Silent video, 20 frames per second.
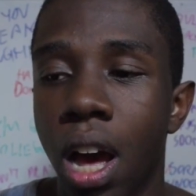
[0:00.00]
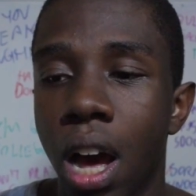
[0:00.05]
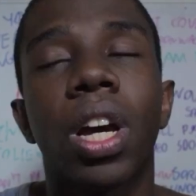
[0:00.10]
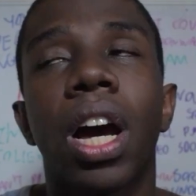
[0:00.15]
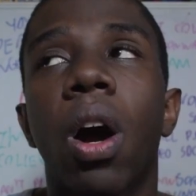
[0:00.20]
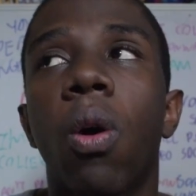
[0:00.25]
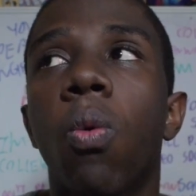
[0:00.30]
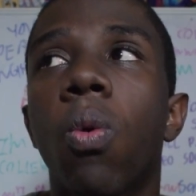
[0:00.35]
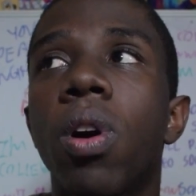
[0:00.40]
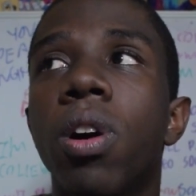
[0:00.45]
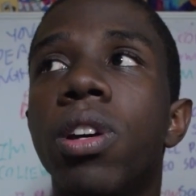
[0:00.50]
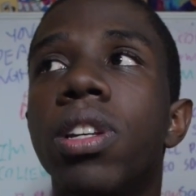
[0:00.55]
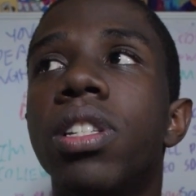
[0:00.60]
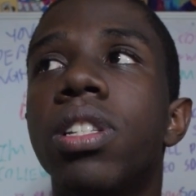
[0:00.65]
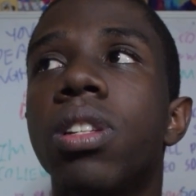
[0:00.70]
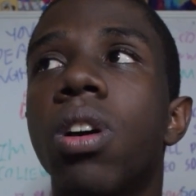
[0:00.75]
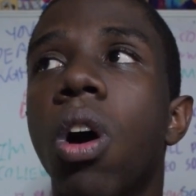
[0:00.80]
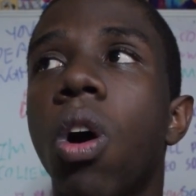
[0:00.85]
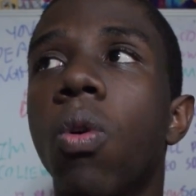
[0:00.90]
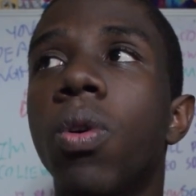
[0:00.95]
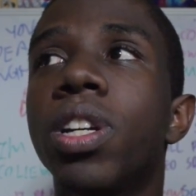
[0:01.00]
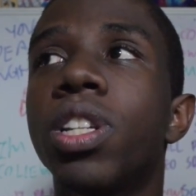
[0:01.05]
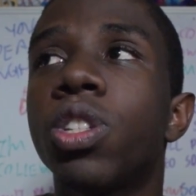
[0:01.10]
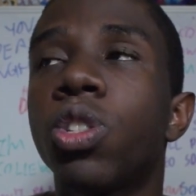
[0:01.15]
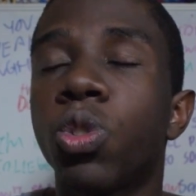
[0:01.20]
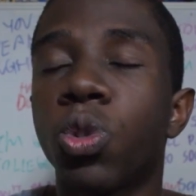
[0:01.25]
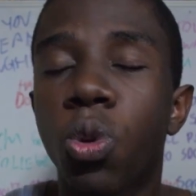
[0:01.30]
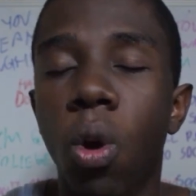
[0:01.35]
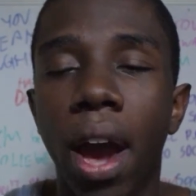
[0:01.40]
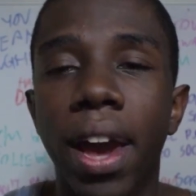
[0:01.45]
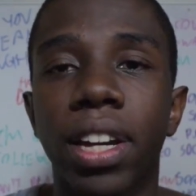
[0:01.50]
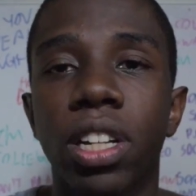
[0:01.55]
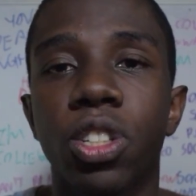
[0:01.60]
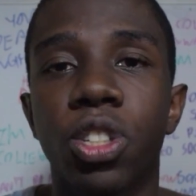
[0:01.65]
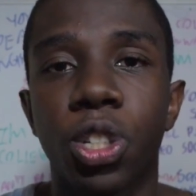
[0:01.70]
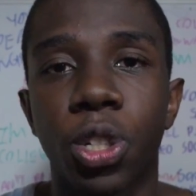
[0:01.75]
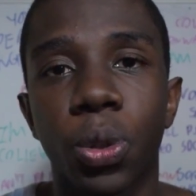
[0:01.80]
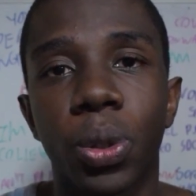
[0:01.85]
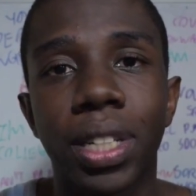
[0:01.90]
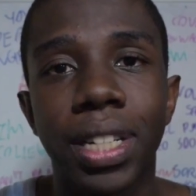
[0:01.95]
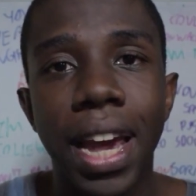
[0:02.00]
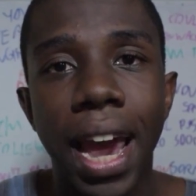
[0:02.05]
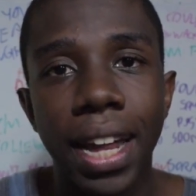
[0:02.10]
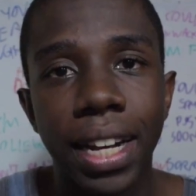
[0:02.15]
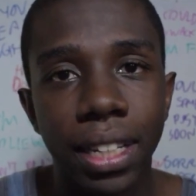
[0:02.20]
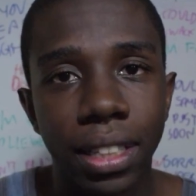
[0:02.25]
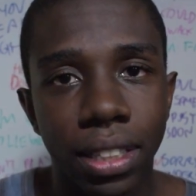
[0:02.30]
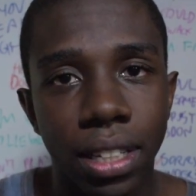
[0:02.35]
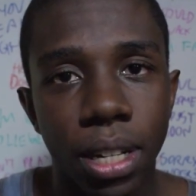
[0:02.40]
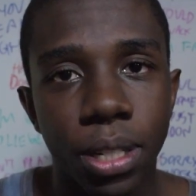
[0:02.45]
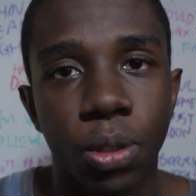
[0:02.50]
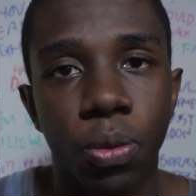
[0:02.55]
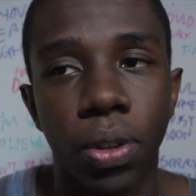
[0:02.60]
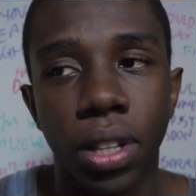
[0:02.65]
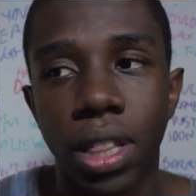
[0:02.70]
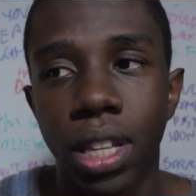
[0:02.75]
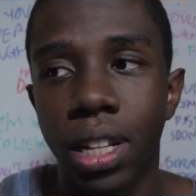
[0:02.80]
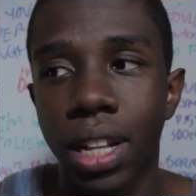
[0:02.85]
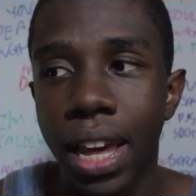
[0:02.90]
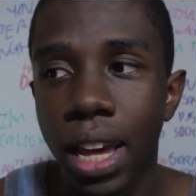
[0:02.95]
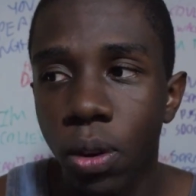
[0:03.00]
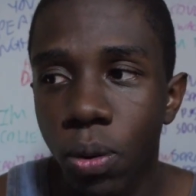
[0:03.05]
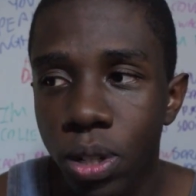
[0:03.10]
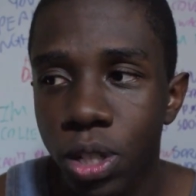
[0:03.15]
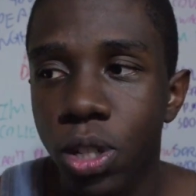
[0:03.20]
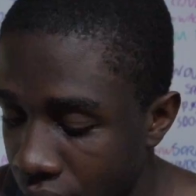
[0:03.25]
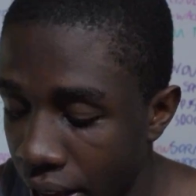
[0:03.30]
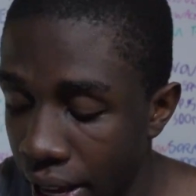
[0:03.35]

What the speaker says: I was always trying to get in touch with the language.